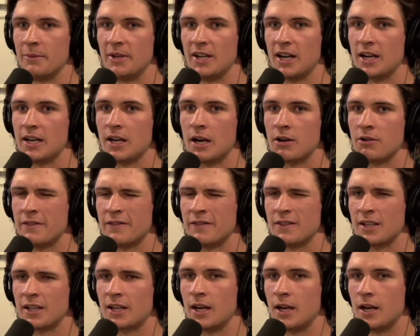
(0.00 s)
I mean, I don't
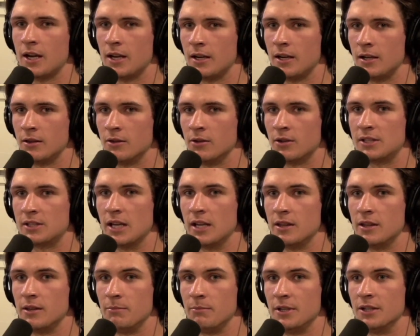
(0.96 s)
even think I looked at
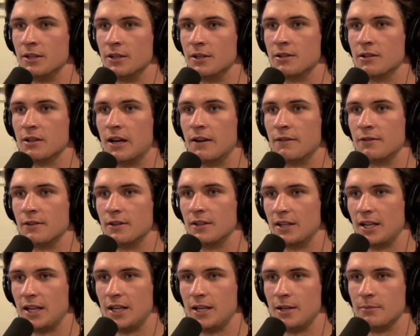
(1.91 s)
it in the mirror till after
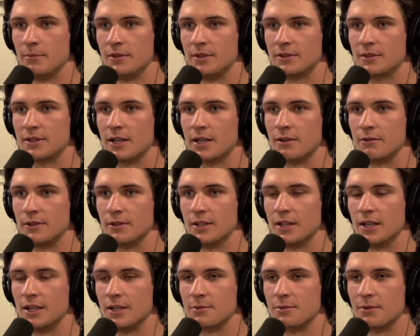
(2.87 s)
the game and kind of
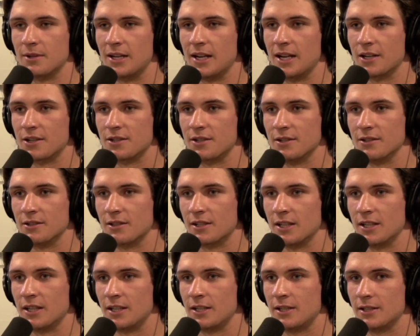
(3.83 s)
realized what it actually looked
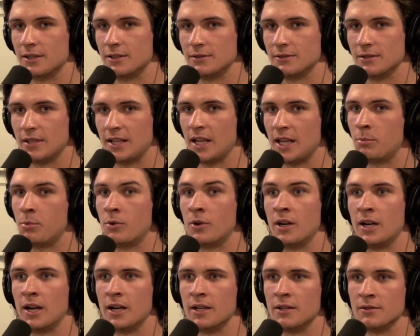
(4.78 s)
like. And at that
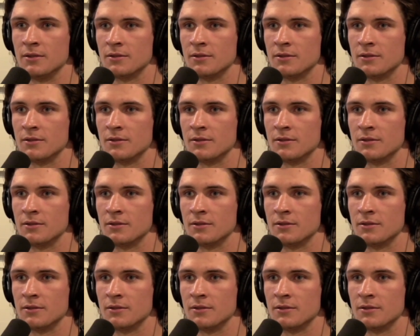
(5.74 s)
point,